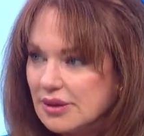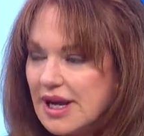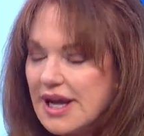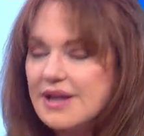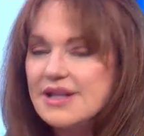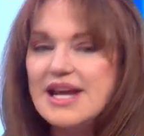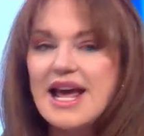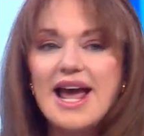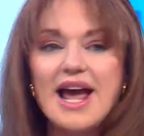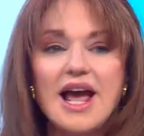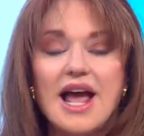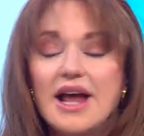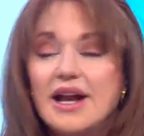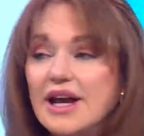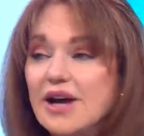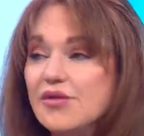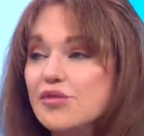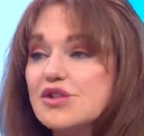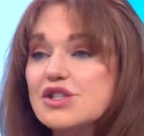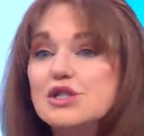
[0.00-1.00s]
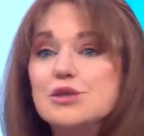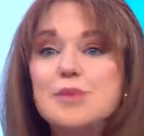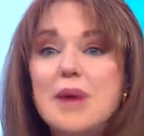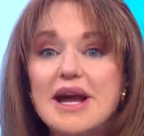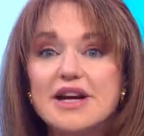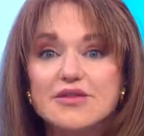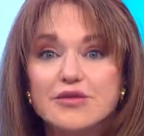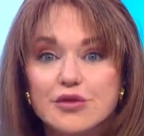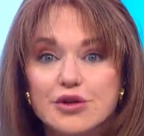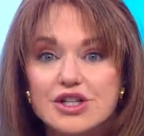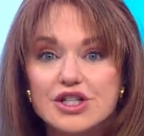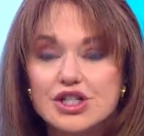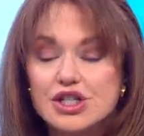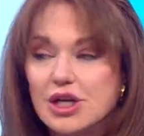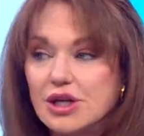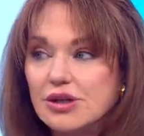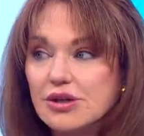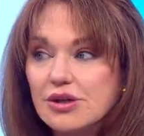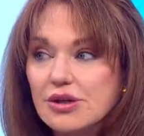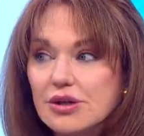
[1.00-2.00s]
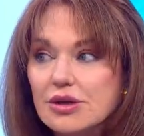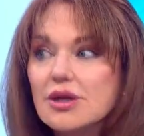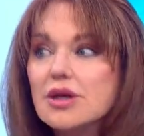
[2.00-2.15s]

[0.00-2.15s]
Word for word: And, ha and have respect book. for each other.